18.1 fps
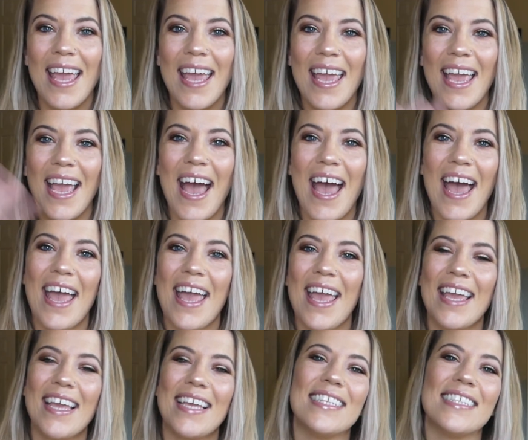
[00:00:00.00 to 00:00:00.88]
Hey
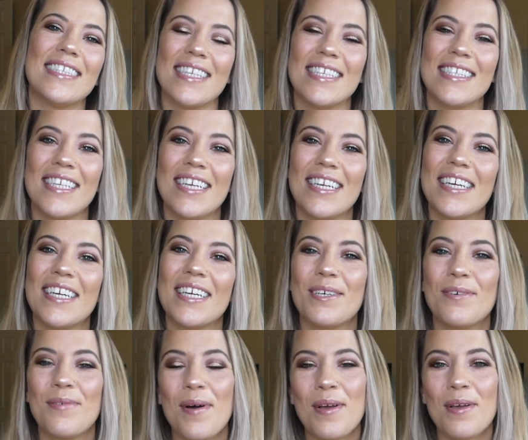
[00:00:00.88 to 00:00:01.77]
guys, Sarah
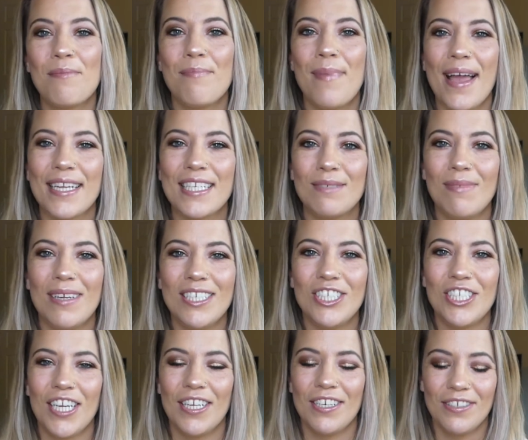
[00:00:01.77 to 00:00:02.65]
here. Welcome back to my
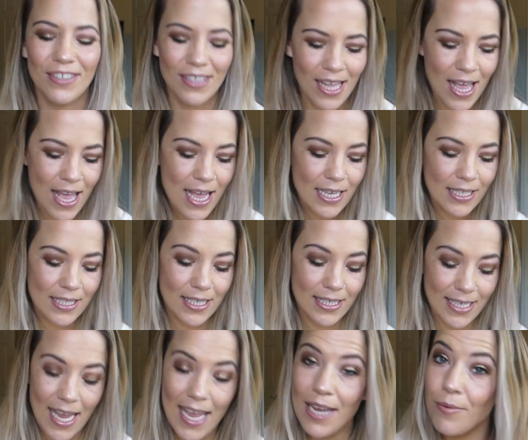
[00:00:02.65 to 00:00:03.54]
channel.
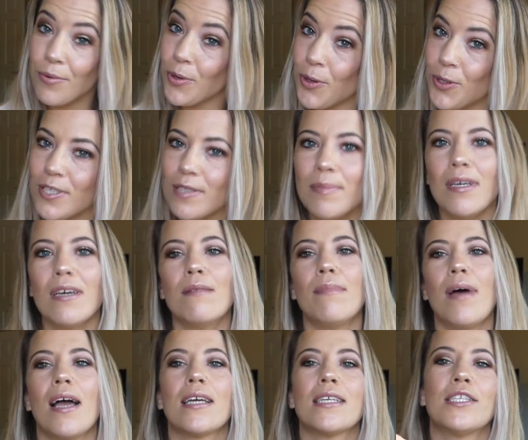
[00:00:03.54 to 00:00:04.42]
Today we're going to be
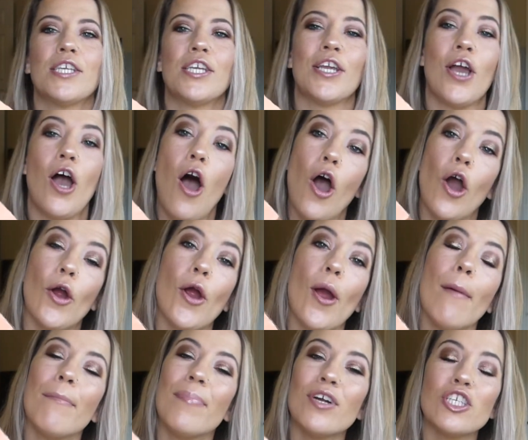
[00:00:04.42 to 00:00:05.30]
unboxing our
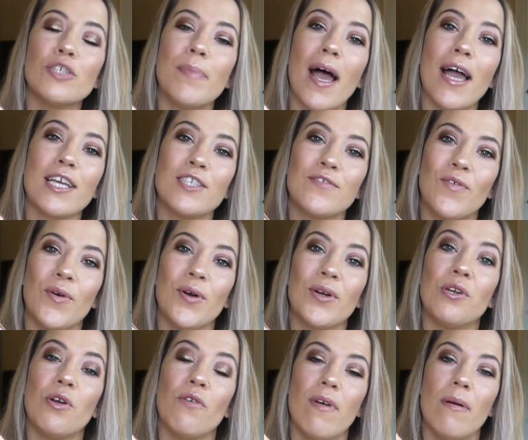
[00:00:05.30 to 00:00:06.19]
Birchbox for
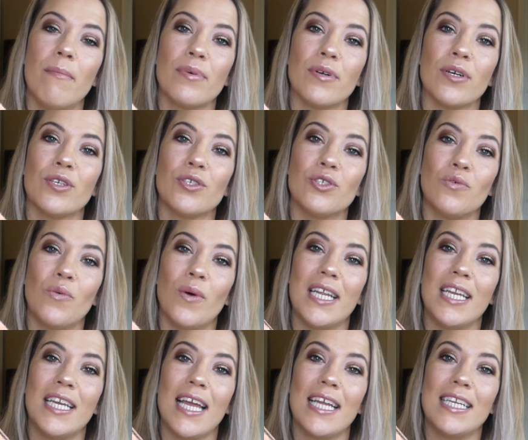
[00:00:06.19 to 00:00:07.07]
November
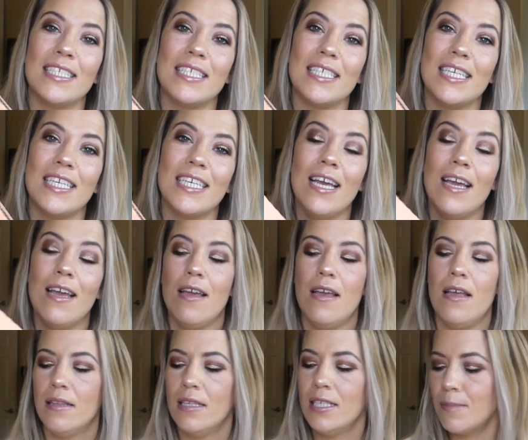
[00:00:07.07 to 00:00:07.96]
2019.
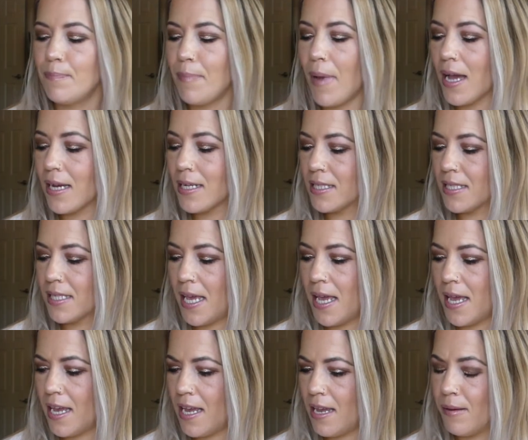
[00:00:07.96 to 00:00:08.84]
This box
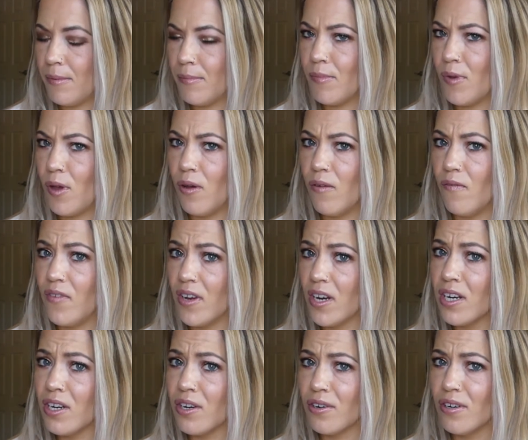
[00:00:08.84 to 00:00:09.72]
came
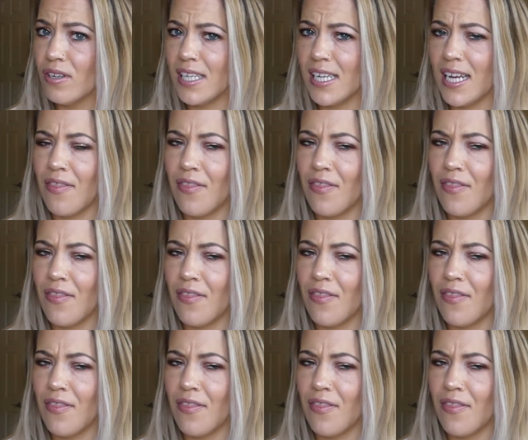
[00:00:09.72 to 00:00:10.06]
very early.